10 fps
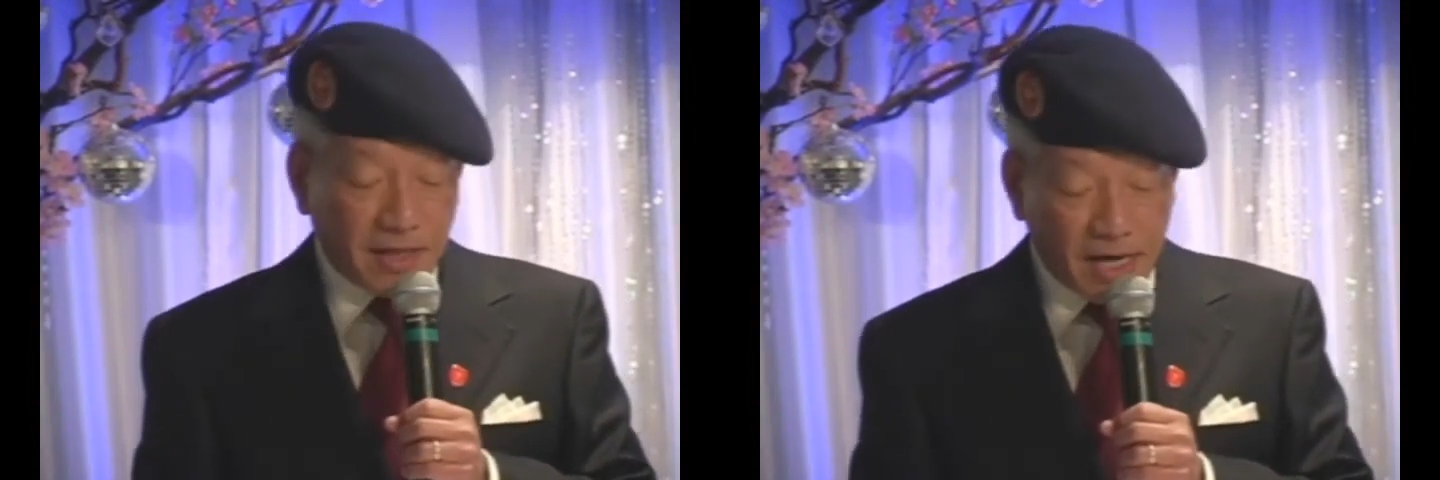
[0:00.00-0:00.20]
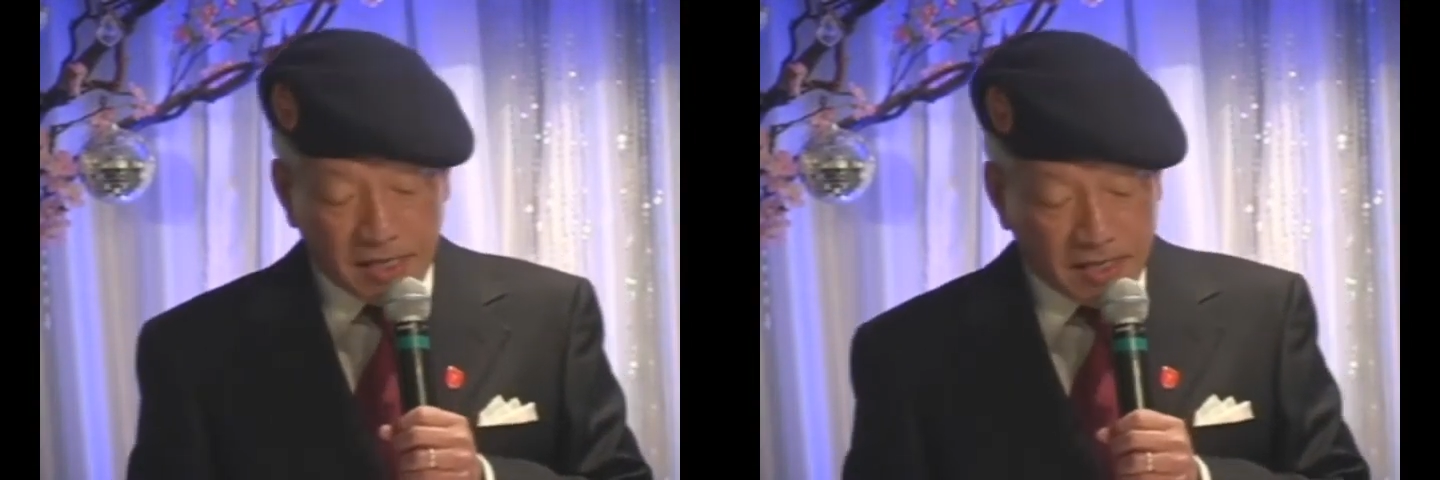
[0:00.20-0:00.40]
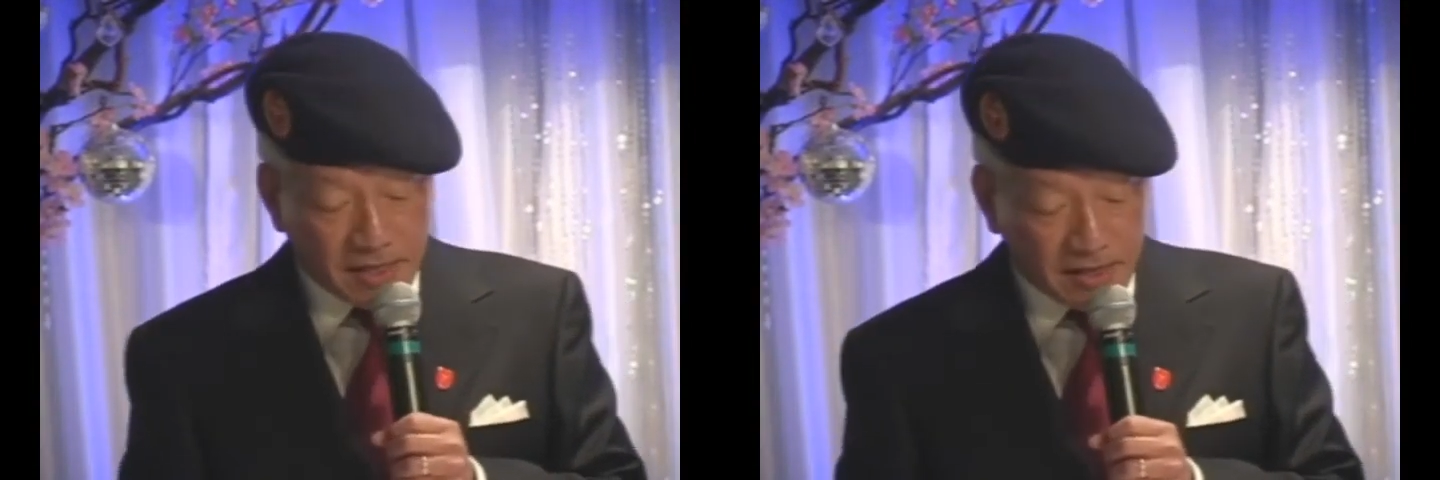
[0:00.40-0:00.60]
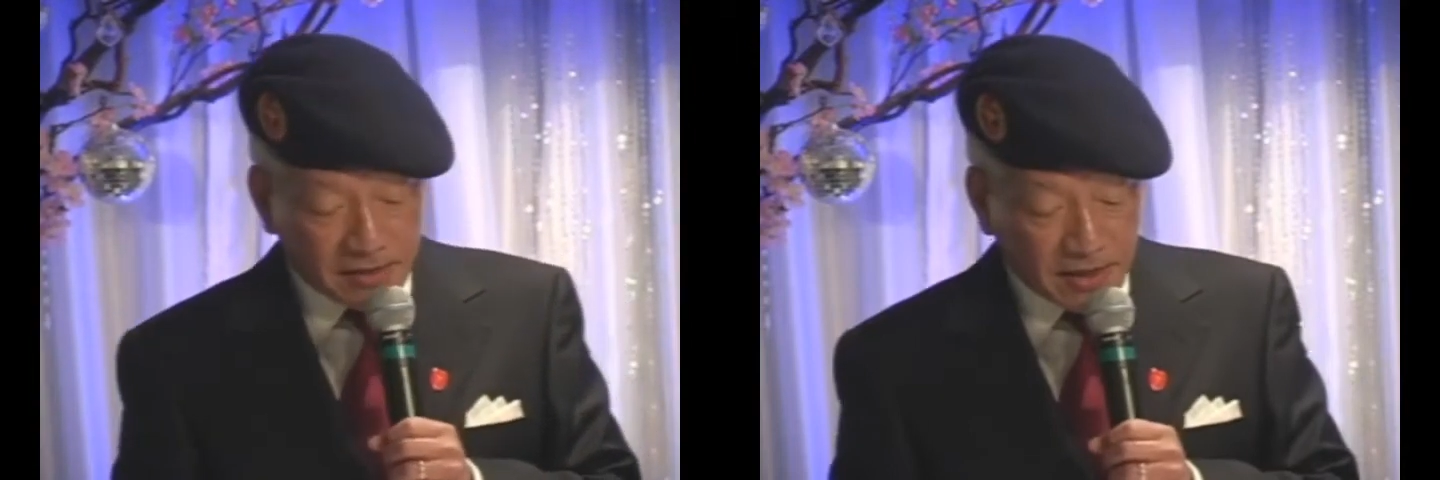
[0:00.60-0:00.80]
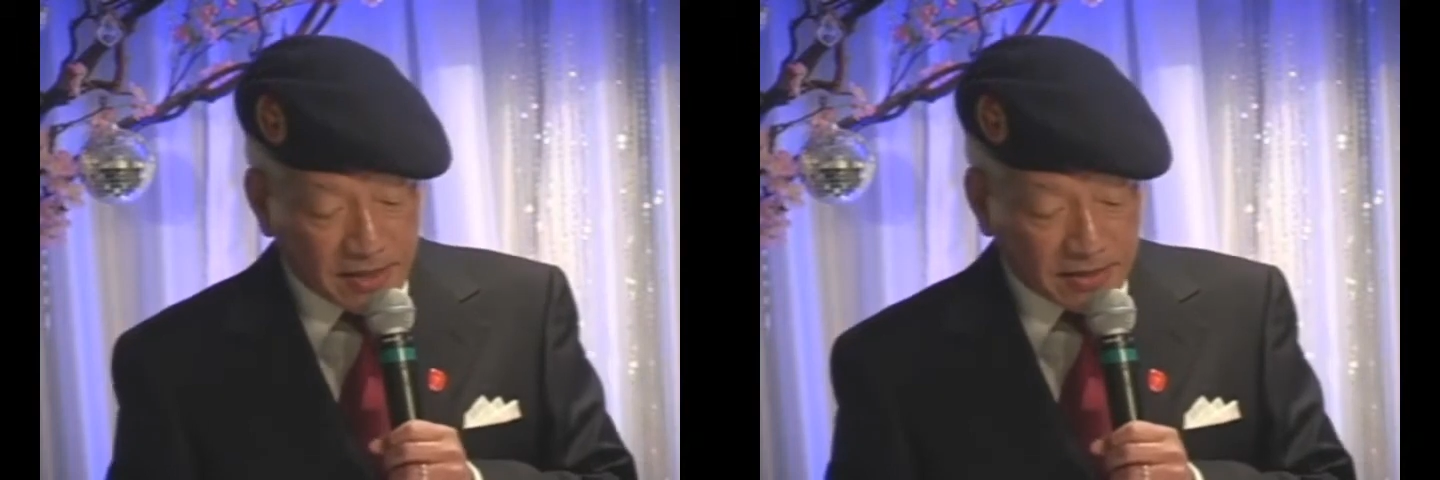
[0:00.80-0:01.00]

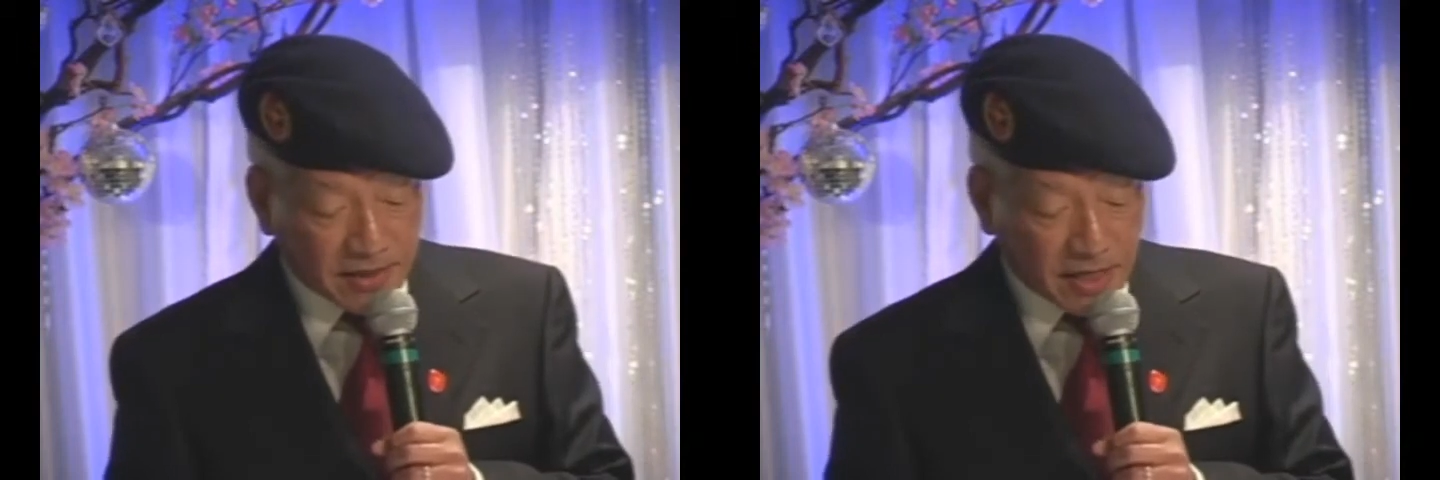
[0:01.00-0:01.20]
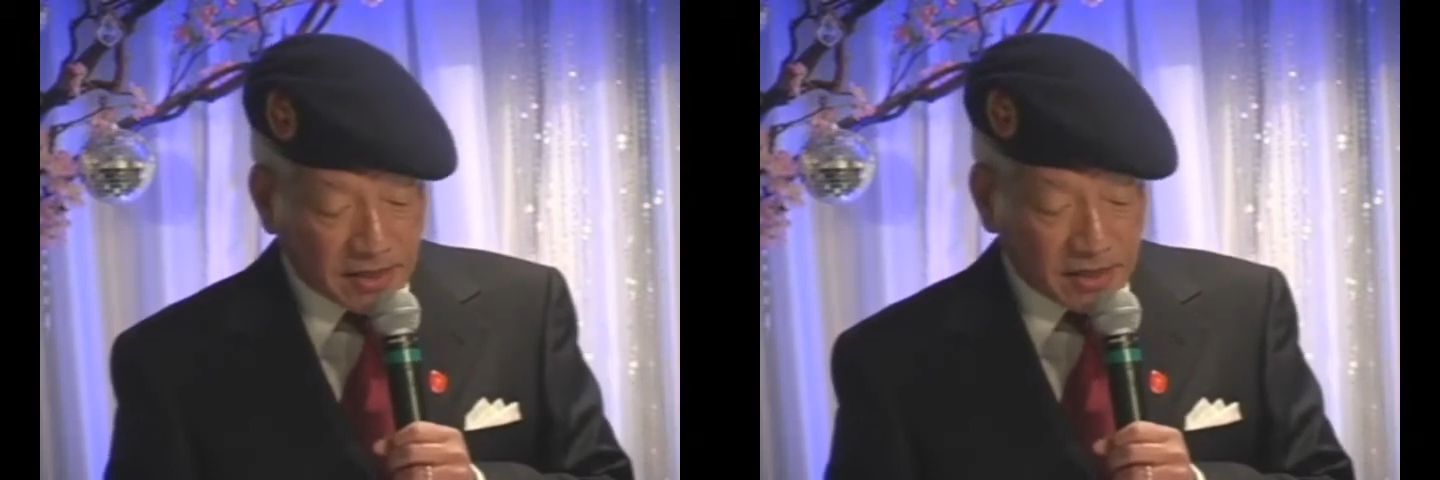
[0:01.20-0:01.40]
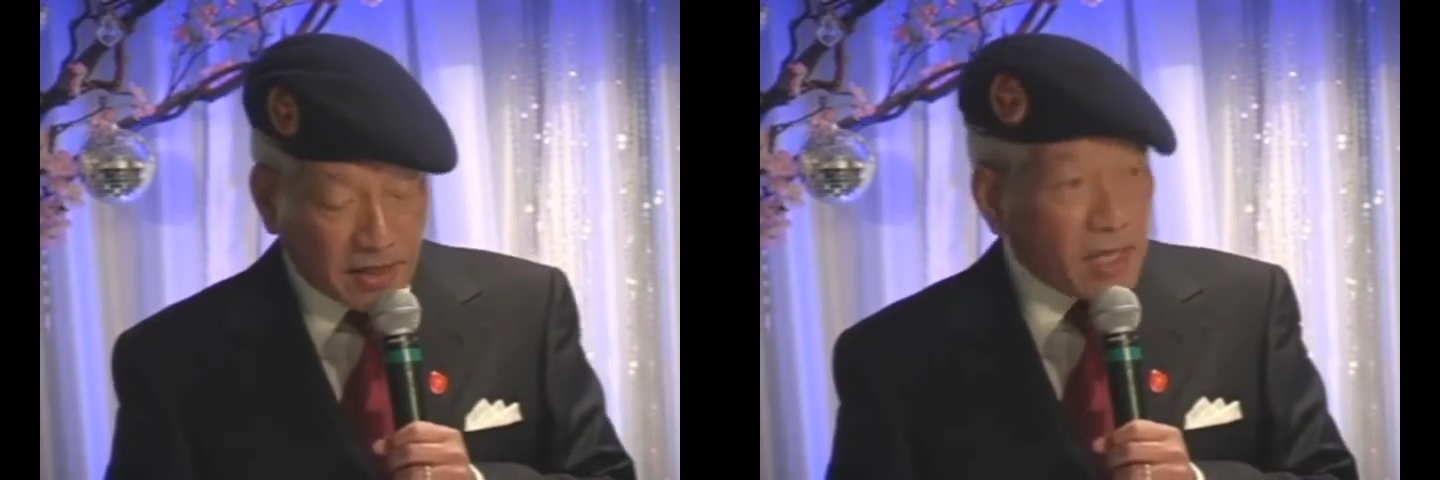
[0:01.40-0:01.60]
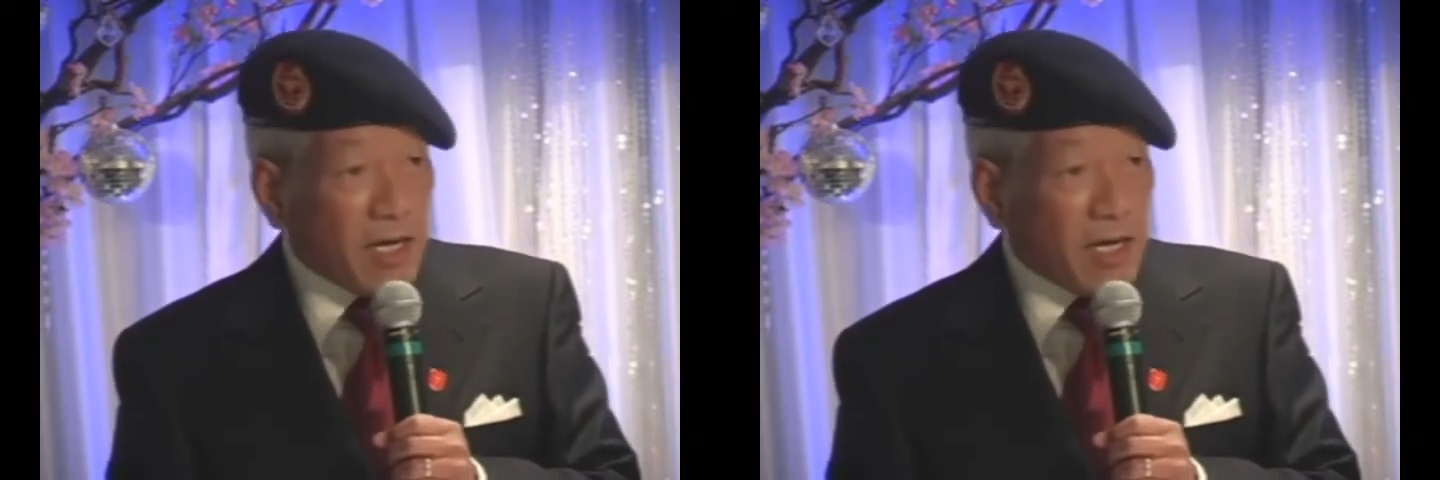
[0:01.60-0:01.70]
ladies, and he said that